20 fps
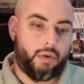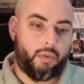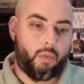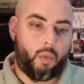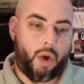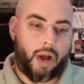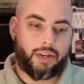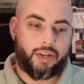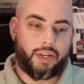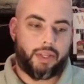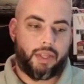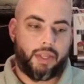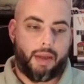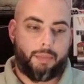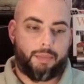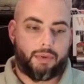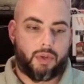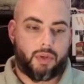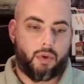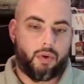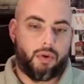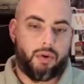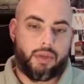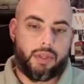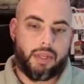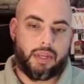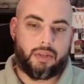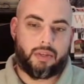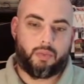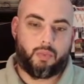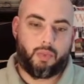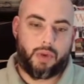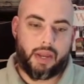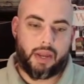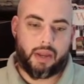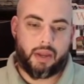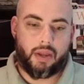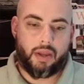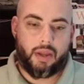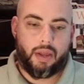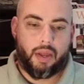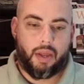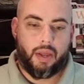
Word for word: watching the episode this week.